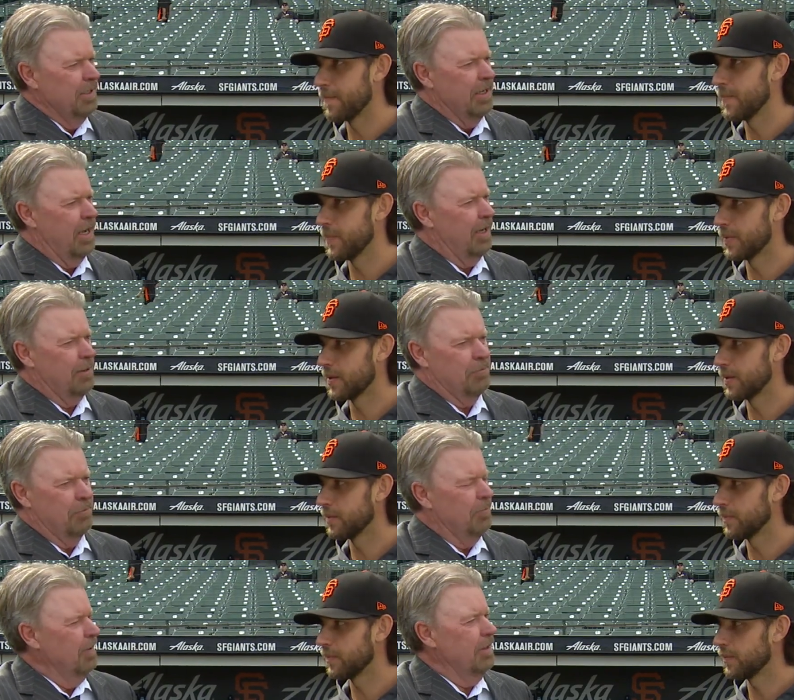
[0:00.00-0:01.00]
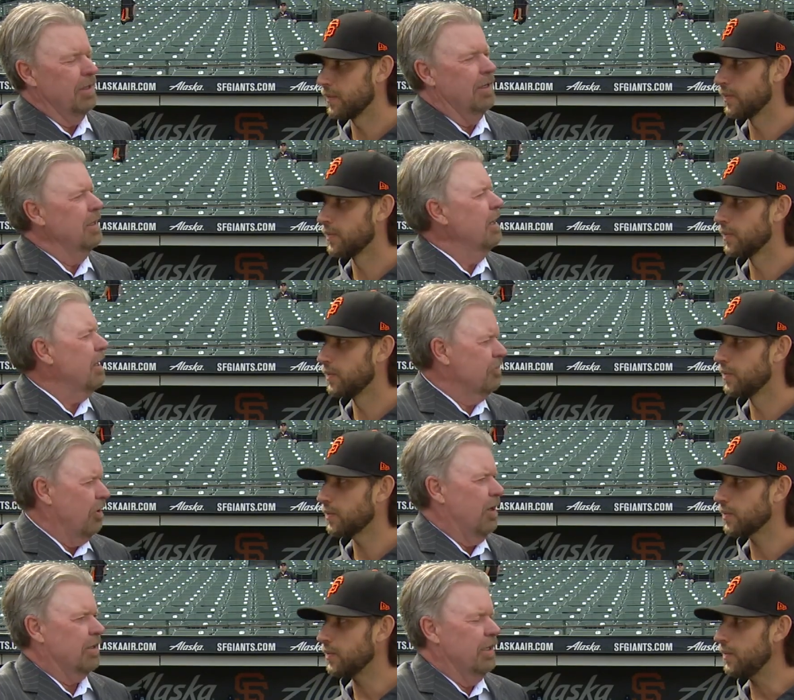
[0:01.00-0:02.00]
Speaker 1: A lot of
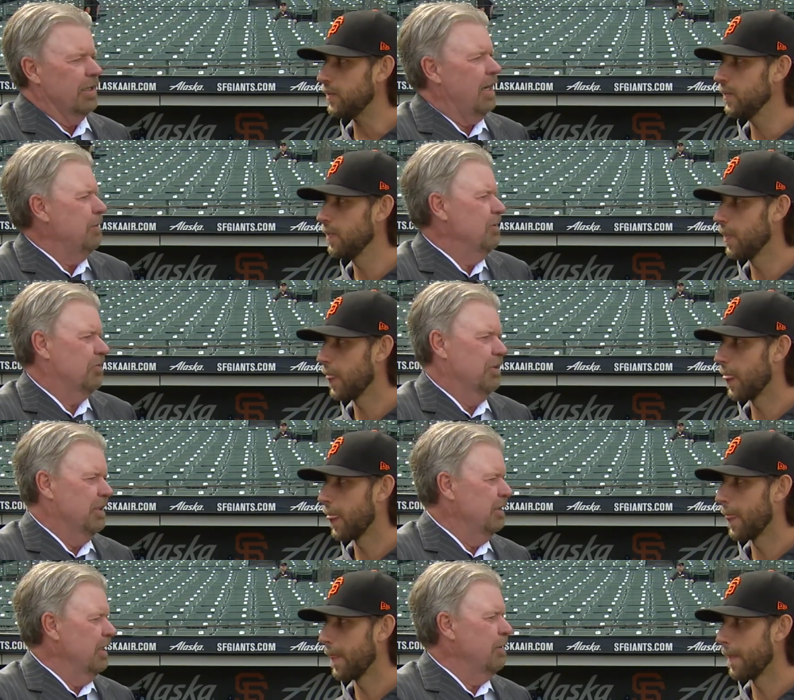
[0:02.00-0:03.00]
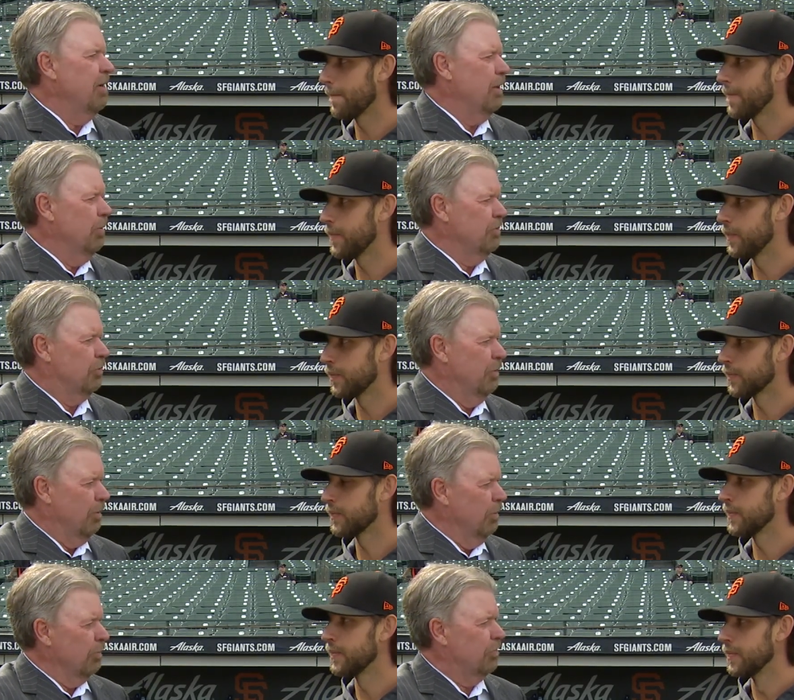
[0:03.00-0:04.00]
talk. Obviously, anybody that wants to
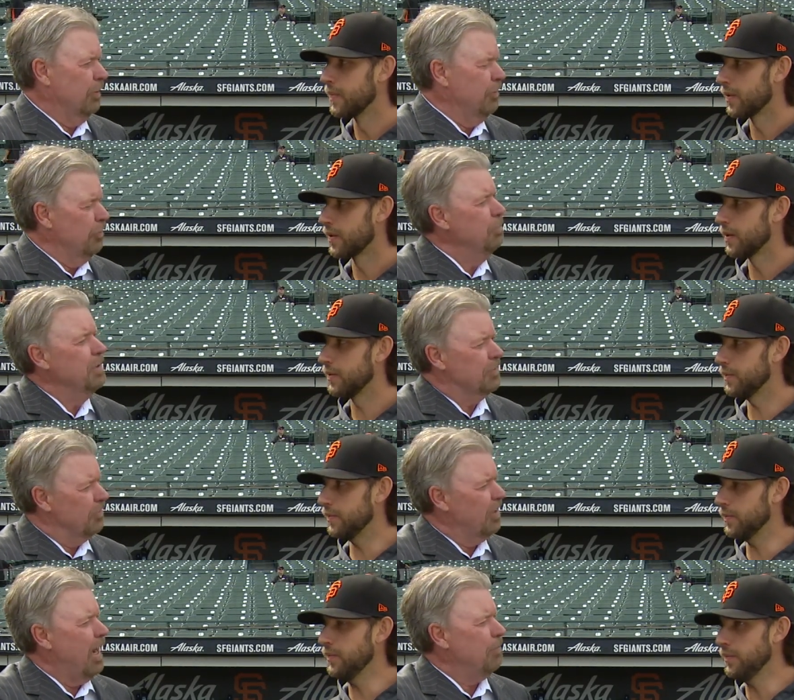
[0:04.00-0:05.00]
win a World Series, you'd be at the top